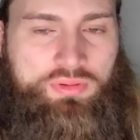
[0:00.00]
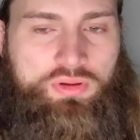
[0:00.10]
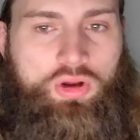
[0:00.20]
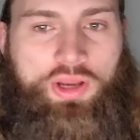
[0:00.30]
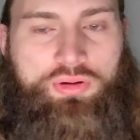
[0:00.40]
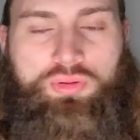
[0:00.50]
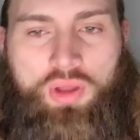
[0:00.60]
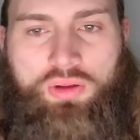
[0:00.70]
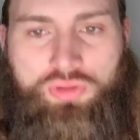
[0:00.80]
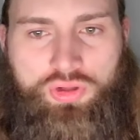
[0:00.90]
Or I don't know
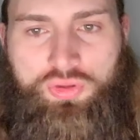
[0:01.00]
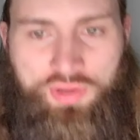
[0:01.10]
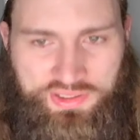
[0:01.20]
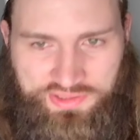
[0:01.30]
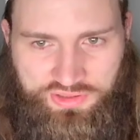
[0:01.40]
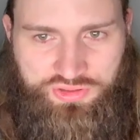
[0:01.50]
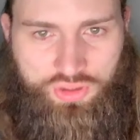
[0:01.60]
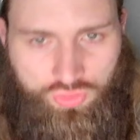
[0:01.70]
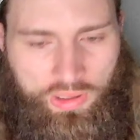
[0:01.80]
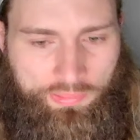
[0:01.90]
how good Ernesta's
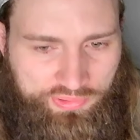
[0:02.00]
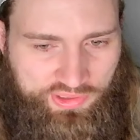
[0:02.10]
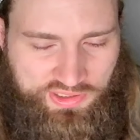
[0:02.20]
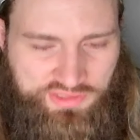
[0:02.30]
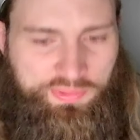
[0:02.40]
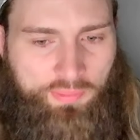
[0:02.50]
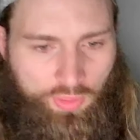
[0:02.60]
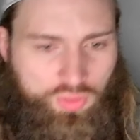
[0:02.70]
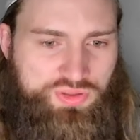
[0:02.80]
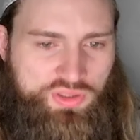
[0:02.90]
grappling is.
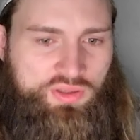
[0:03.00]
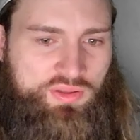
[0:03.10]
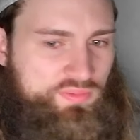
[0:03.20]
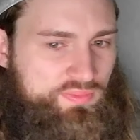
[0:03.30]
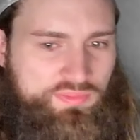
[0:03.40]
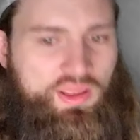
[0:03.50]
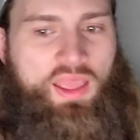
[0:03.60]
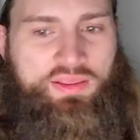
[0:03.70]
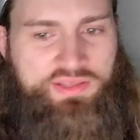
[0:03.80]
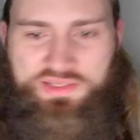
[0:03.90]
Barbosa
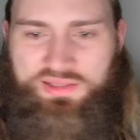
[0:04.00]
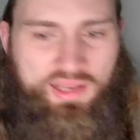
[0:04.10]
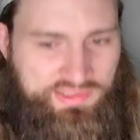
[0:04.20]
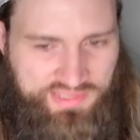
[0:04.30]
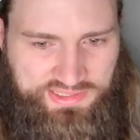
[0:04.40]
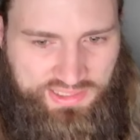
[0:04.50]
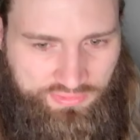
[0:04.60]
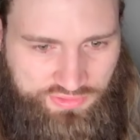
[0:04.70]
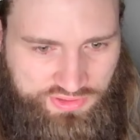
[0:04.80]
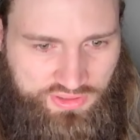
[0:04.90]
gets a lot of
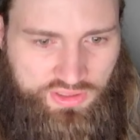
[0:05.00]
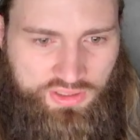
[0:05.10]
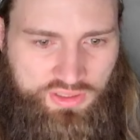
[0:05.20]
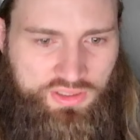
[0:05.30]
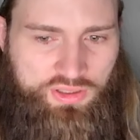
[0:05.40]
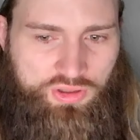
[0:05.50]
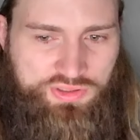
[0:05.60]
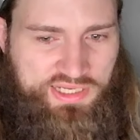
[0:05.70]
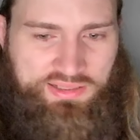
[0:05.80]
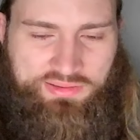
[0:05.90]
takedowns. Her
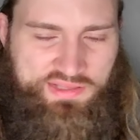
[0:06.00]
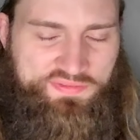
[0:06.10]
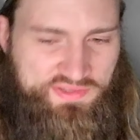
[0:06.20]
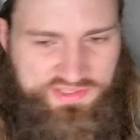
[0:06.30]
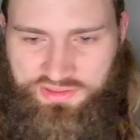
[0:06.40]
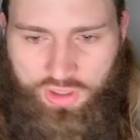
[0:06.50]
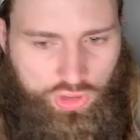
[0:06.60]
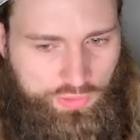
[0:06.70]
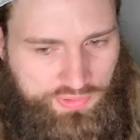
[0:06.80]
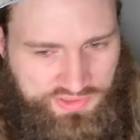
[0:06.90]
takedown defense is
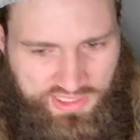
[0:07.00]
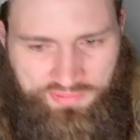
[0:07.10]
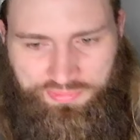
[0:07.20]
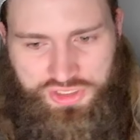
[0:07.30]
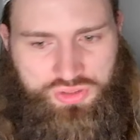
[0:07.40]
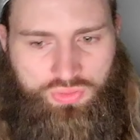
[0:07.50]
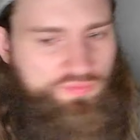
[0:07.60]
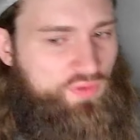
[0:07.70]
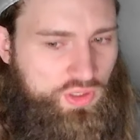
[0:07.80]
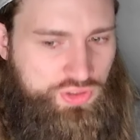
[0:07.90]
100%, but she's only
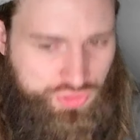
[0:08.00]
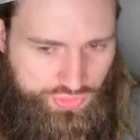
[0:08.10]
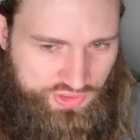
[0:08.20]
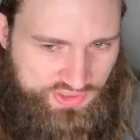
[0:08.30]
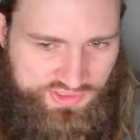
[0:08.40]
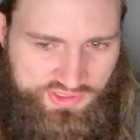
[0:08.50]
fought Judas.